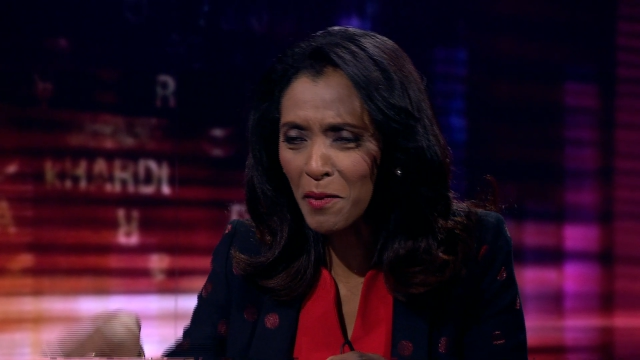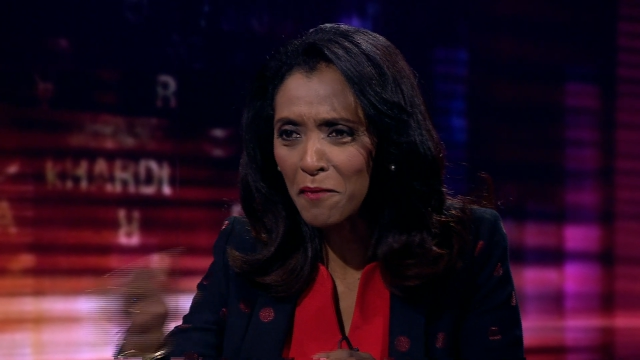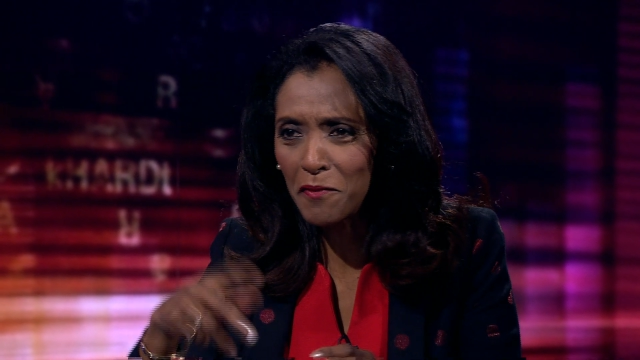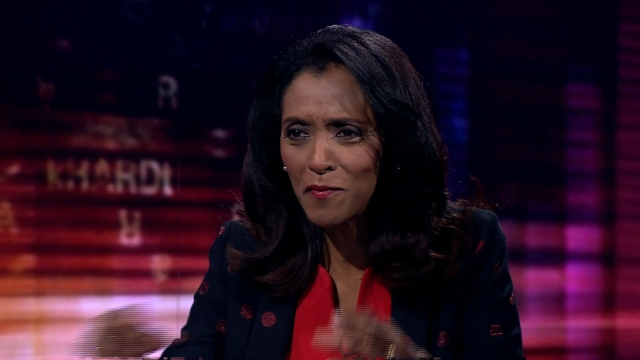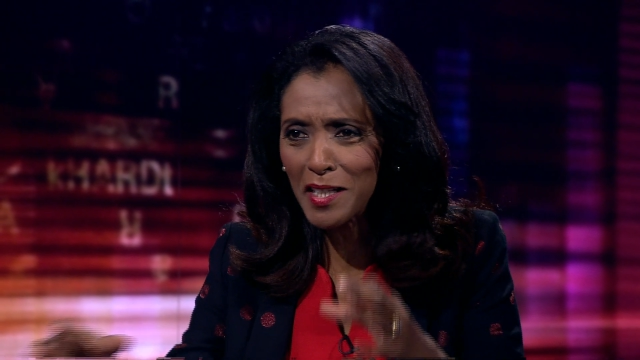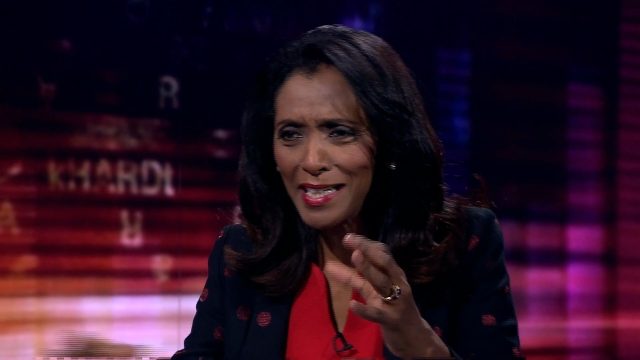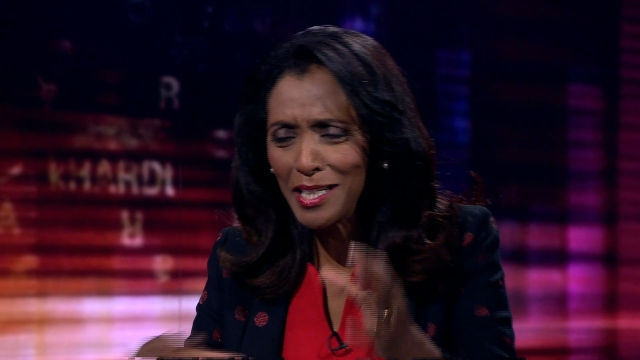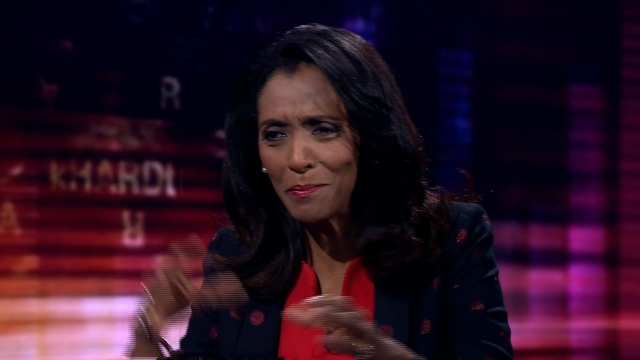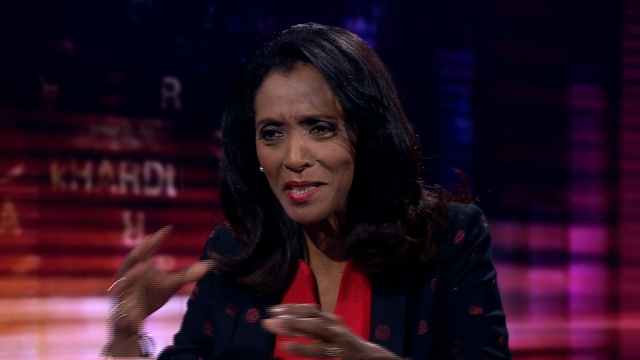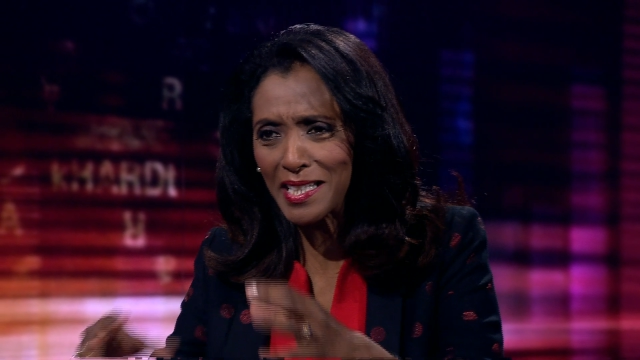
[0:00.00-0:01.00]
about 50
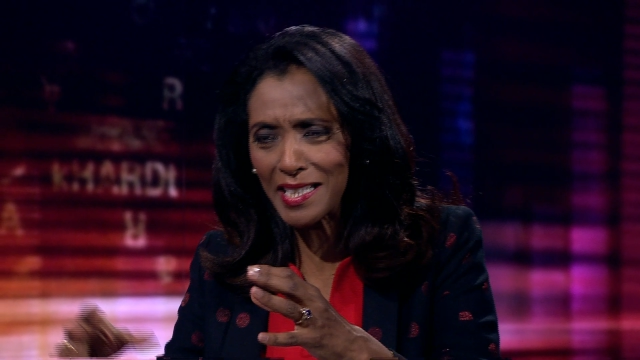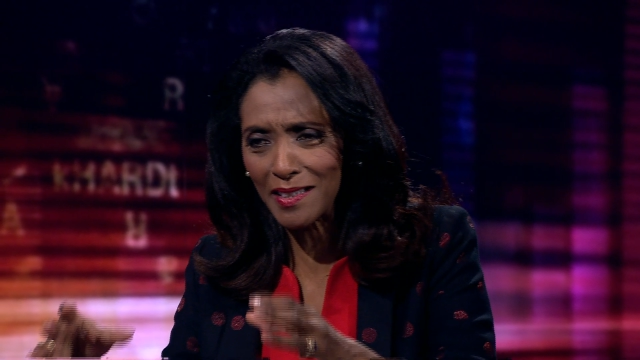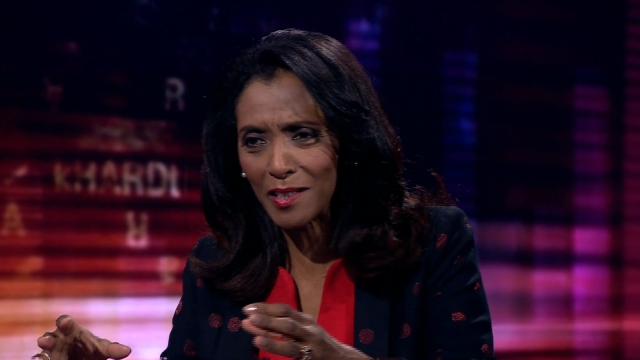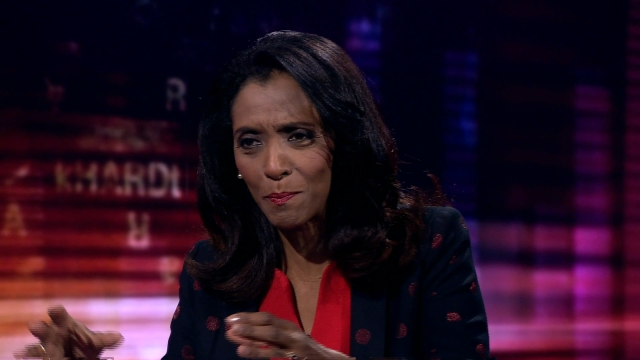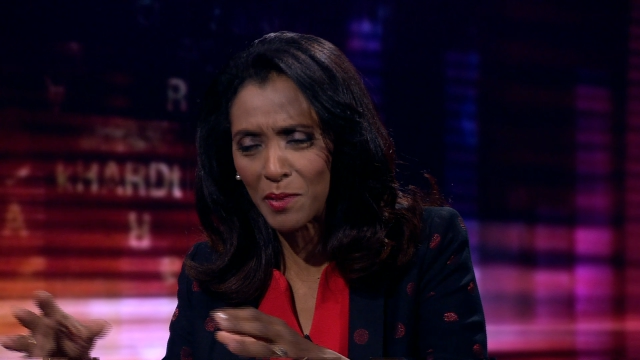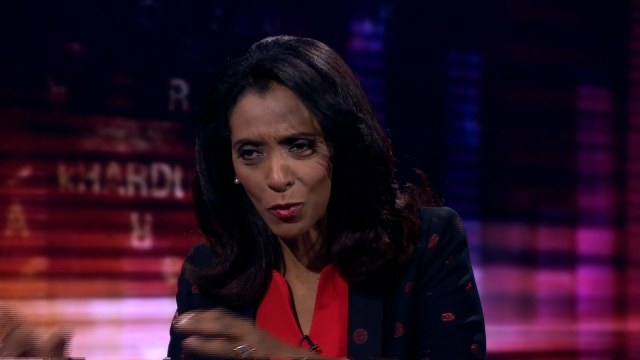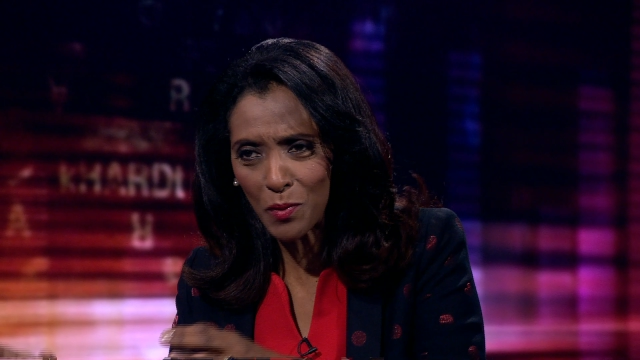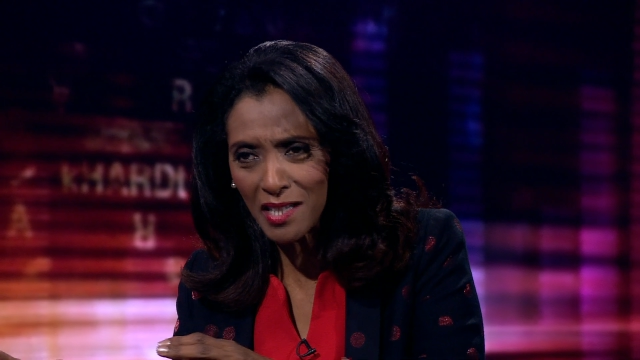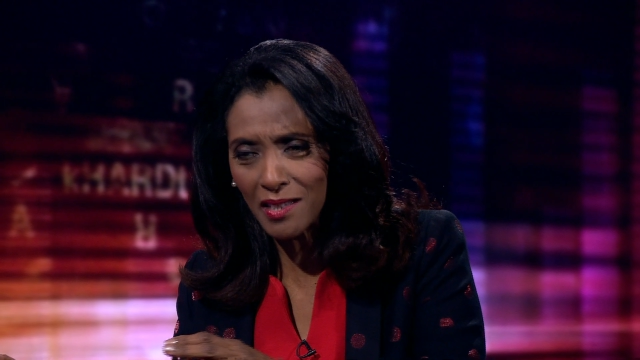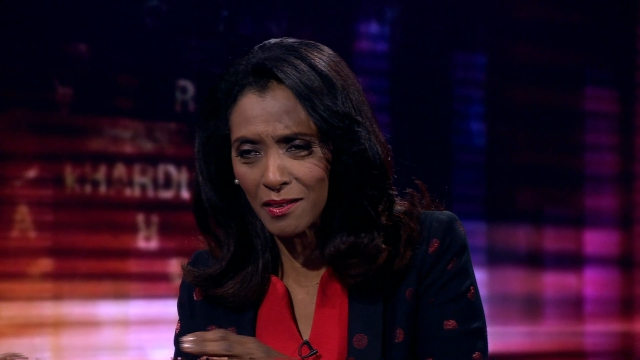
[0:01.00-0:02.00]
kilometres
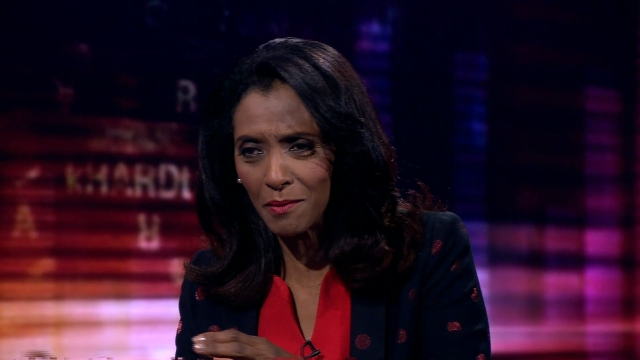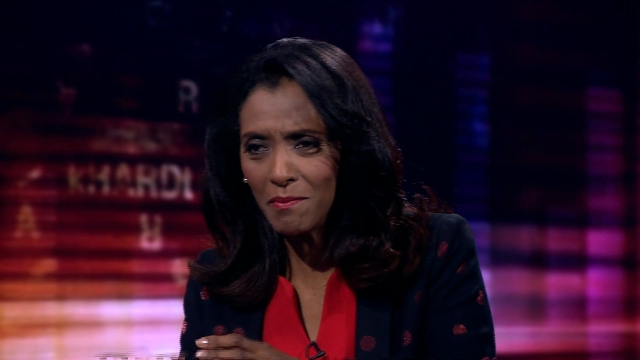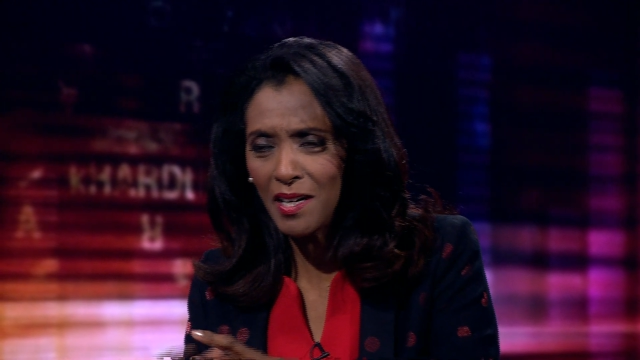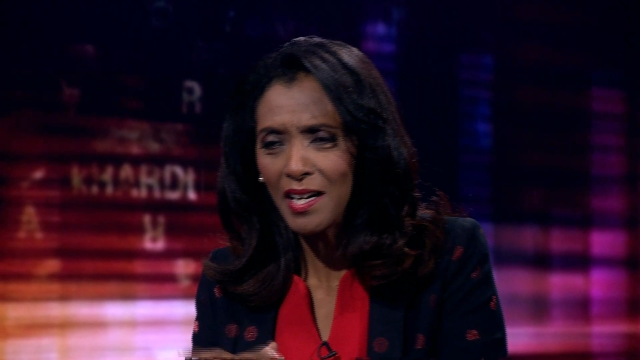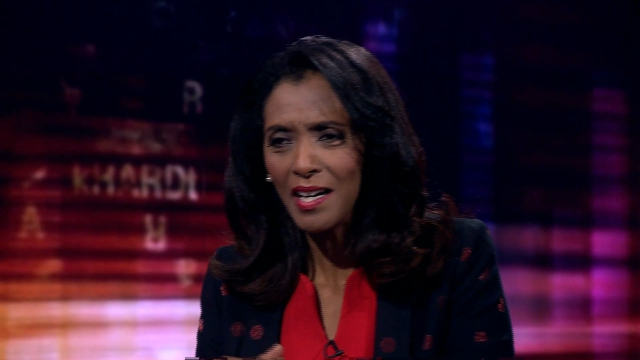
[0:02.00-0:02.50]
between them.